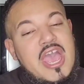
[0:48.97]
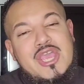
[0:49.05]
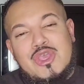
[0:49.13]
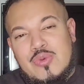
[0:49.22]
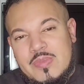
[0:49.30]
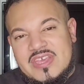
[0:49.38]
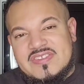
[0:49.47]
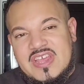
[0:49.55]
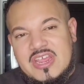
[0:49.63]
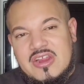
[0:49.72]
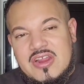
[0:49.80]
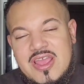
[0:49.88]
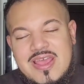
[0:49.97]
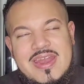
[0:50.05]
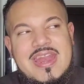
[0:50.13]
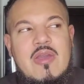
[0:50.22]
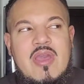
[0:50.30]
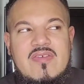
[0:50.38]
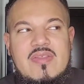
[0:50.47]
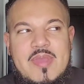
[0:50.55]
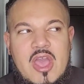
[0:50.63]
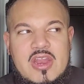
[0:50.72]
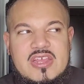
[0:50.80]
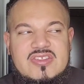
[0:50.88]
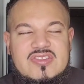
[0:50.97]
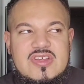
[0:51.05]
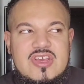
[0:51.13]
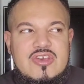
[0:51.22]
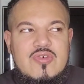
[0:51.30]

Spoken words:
Ayumi is here. Now, I have to be honest,